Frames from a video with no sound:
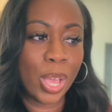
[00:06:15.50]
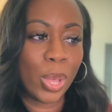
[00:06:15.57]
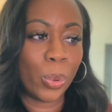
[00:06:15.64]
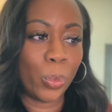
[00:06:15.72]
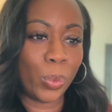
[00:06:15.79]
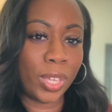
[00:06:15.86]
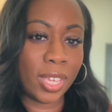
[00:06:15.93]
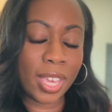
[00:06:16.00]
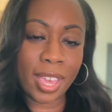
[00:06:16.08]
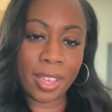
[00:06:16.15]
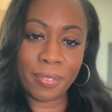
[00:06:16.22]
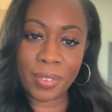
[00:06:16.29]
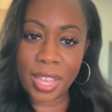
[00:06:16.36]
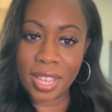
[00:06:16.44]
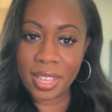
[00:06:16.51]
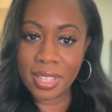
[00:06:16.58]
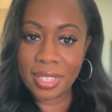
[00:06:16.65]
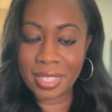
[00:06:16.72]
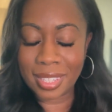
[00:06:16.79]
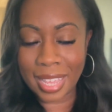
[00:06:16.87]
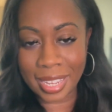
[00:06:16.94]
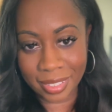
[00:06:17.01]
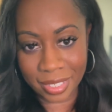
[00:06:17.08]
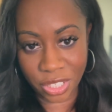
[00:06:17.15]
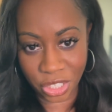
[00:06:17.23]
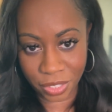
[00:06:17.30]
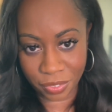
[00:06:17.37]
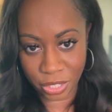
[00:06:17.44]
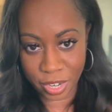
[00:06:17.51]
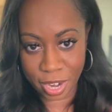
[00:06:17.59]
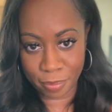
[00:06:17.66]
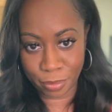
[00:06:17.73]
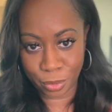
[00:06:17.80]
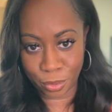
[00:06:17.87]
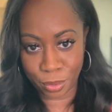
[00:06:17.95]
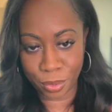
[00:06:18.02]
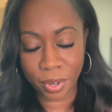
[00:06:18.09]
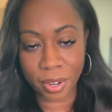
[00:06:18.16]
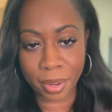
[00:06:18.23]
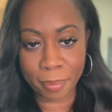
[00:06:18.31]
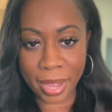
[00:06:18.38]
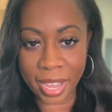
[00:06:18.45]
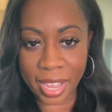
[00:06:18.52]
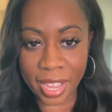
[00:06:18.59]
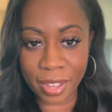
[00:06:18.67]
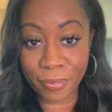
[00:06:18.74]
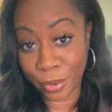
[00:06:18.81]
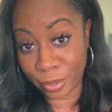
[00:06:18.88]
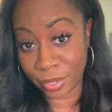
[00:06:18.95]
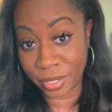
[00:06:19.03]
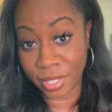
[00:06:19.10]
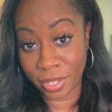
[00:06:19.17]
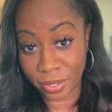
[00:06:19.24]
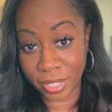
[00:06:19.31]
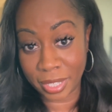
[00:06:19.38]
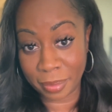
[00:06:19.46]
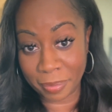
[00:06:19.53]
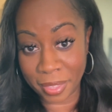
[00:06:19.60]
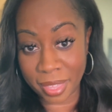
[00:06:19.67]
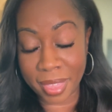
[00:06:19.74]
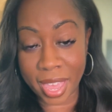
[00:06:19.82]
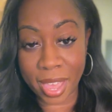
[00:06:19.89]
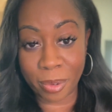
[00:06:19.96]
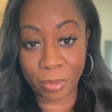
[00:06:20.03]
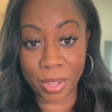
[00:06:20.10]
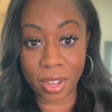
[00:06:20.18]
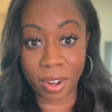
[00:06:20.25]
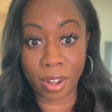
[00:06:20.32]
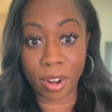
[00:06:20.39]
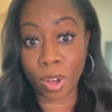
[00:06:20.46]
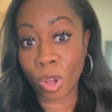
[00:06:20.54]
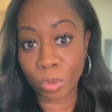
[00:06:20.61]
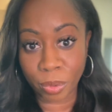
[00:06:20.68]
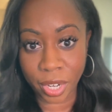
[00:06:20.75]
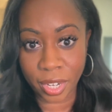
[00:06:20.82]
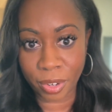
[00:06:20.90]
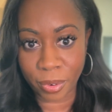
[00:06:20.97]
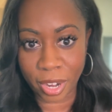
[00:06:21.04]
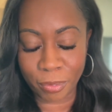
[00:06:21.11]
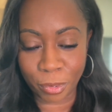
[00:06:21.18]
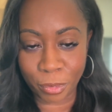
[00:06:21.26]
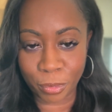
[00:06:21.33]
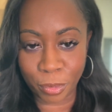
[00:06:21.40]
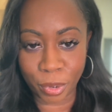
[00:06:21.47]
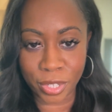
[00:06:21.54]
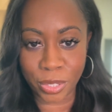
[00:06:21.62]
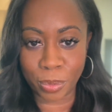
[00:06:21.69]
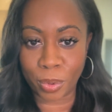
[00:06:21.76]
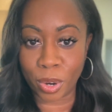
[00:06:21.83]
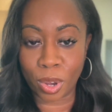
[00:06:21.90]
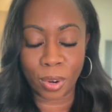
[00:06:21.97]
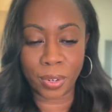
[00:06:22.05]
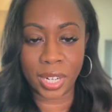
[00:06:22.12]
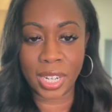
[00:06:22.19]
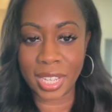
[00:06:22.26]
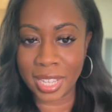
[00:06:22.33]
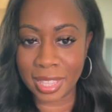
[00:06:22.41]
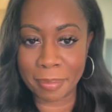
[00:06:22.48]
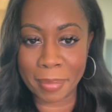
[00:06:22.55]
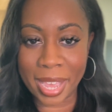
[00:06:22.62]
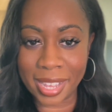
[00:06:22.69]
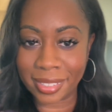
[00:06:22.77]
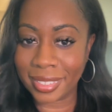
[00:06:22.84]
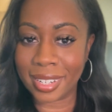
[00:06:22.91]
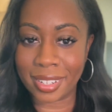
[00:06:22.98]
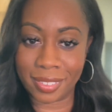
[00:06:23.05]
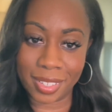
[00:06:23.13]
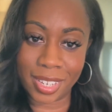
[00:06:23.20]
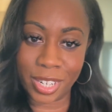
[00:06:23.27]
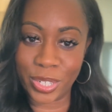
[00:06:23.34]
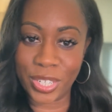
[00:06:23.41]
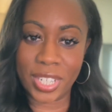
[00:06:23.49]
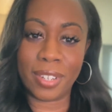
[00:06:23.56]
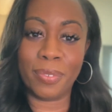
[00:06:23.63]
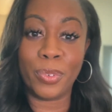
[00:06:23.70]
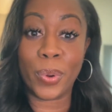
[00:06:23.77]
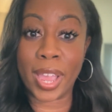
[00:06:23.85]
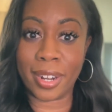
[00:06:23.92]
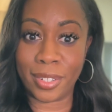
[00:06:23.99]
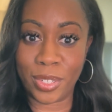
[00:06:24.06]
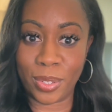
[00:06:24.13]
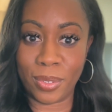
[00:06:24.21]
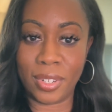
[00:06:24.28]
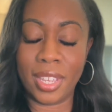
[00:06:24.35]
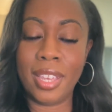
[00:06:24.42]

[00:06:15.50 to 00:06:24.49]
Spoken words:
We have slightly shifted our mood by focusing on something that we are already grateful for. So we're already in the mindset and the energy of gratitude.